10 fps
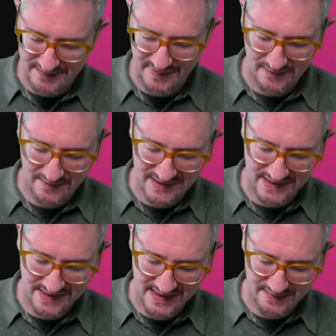a bug, which
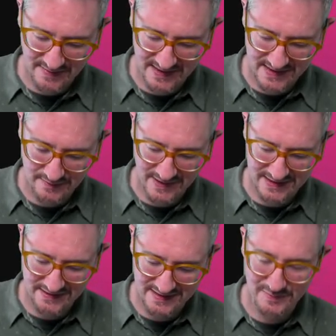is these buttons are way
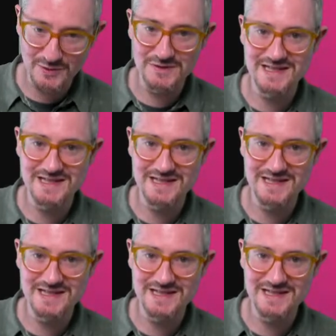too small